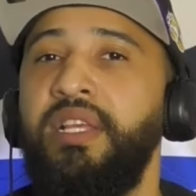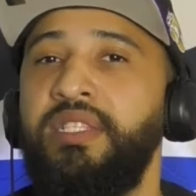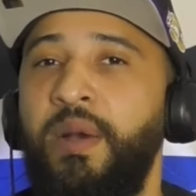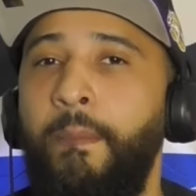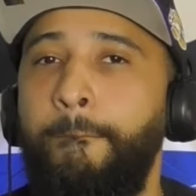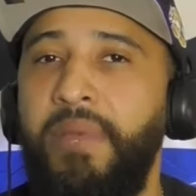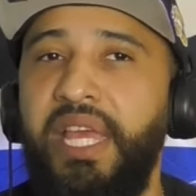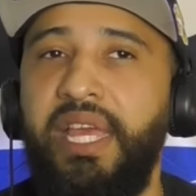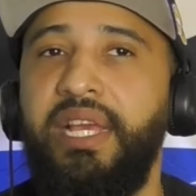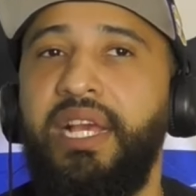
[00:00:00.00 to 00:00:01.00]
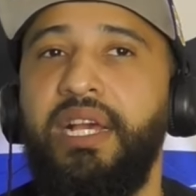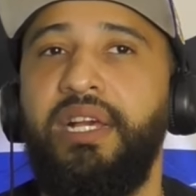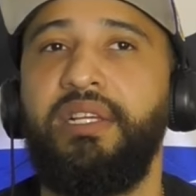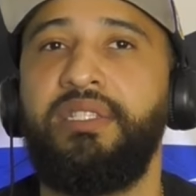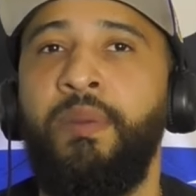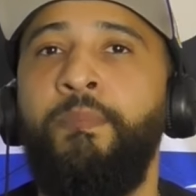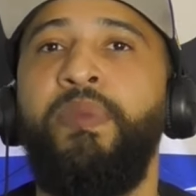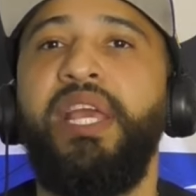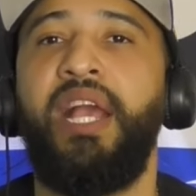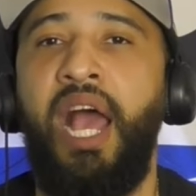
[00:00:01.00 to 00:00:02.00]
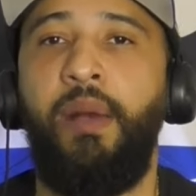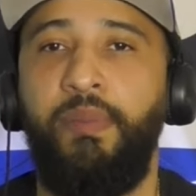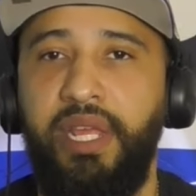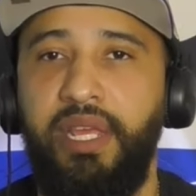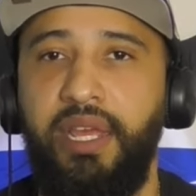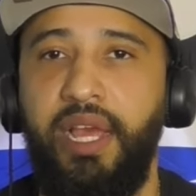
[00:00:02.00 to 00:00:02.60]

some big some big comedy